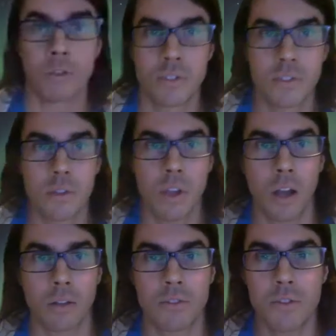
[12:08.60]

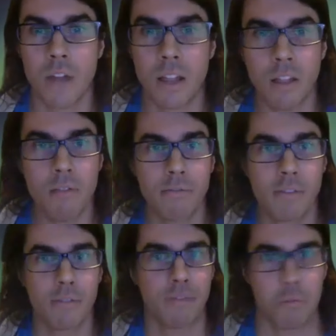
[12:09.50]
dude, I love
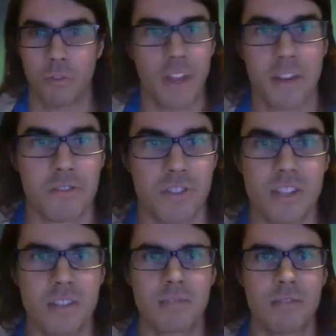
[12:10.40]
defibrillators.
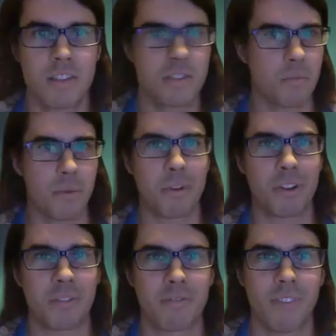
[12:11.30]
This is going to be
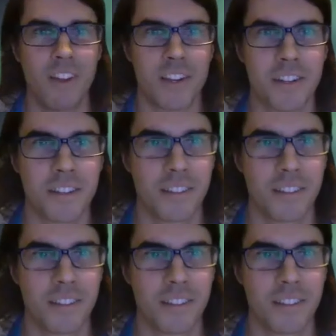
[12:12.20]
pretty fun.